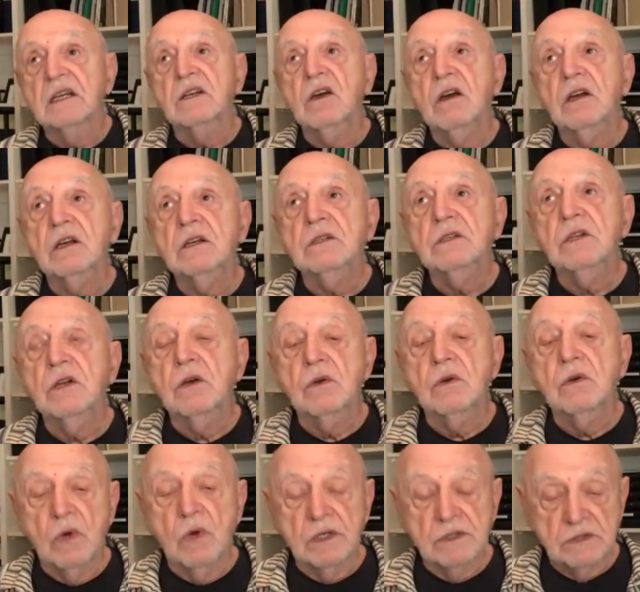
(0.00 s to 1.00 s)
Cocteau
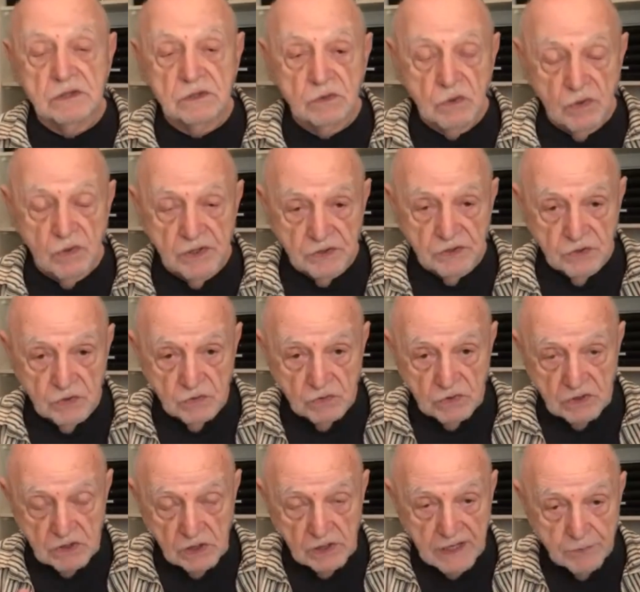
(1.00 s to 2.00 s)
was going to
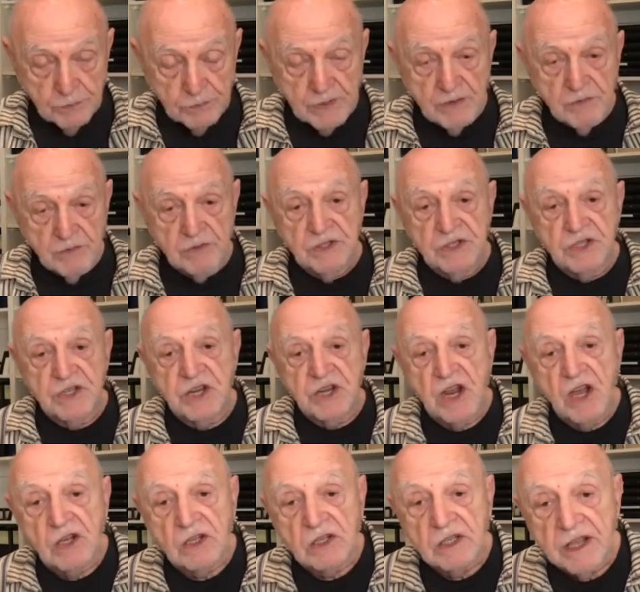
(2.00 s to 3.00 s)
collaborate with
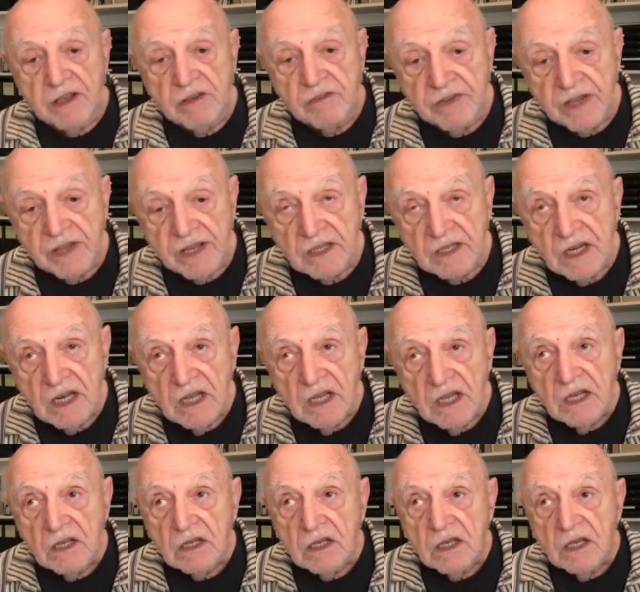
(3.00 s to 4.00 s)
Diaghilev and
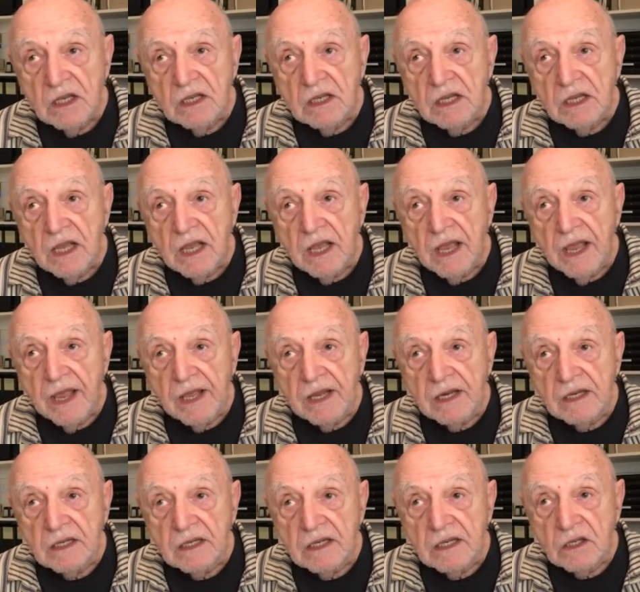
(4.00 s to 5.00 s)

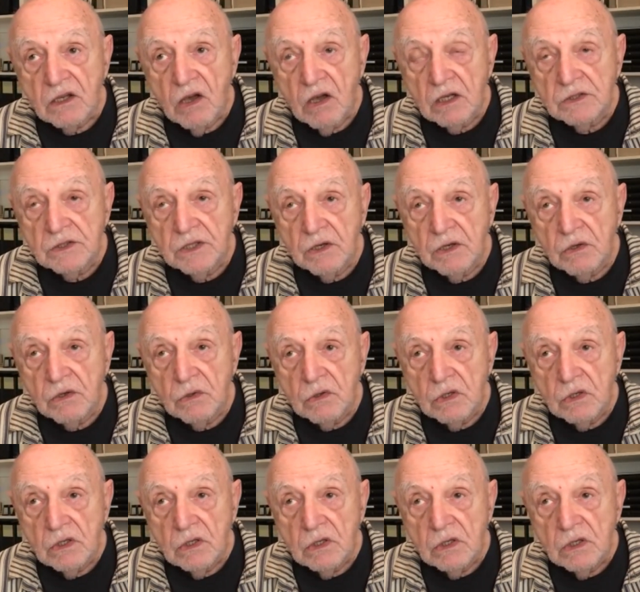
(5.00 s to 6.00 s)
and Cocteau,
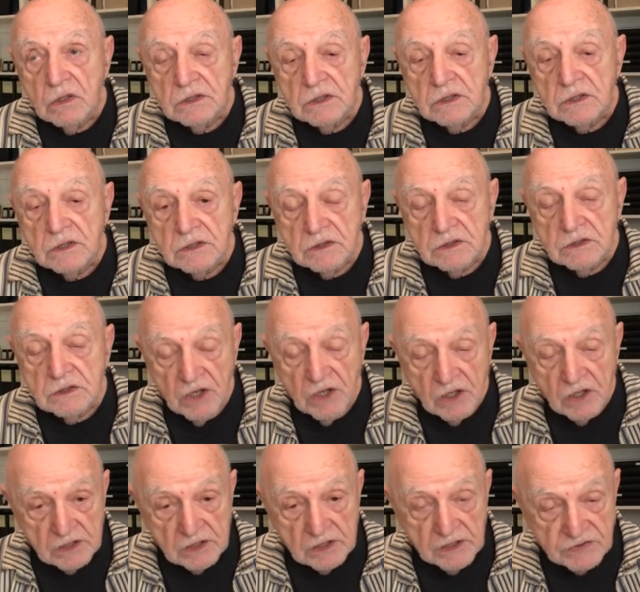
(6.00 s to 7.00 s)

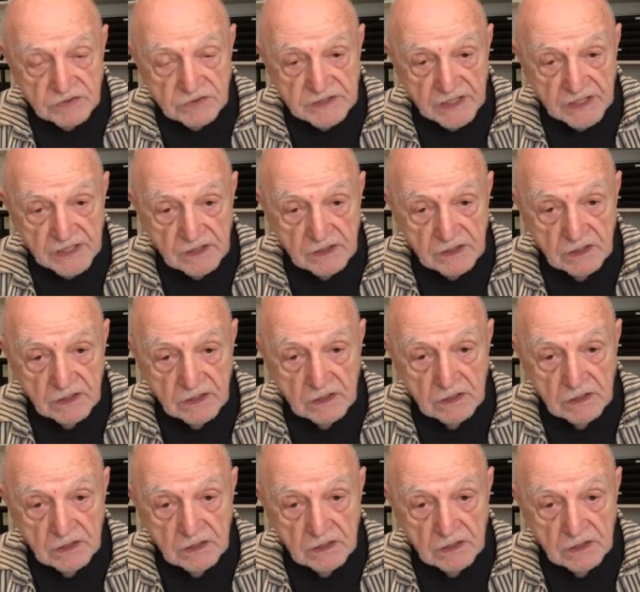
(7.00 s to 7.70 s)
Diaghilev said,